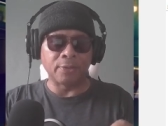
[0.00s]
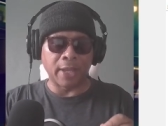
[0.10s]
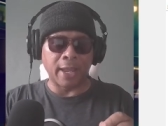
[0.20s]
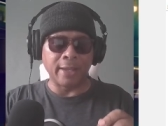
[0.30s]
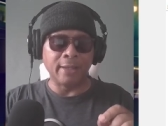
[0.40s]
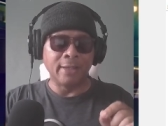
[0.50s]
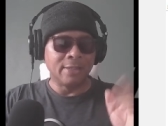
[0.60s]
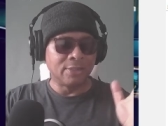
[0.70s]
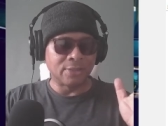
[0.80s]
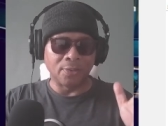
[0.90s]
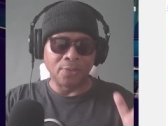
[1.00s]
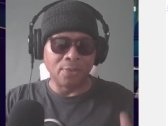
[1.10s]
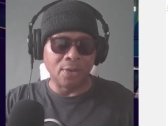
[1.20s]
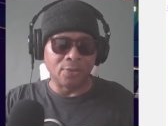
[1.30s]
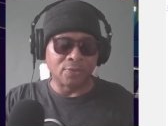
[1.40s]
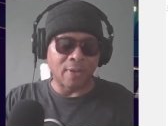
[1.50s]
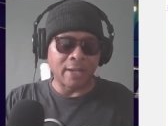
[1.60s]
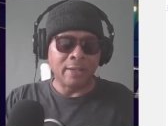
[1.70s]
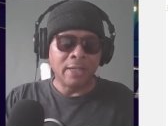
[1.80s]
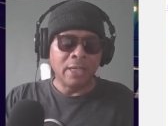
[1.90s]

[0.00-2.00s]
Okay, so who knows, right?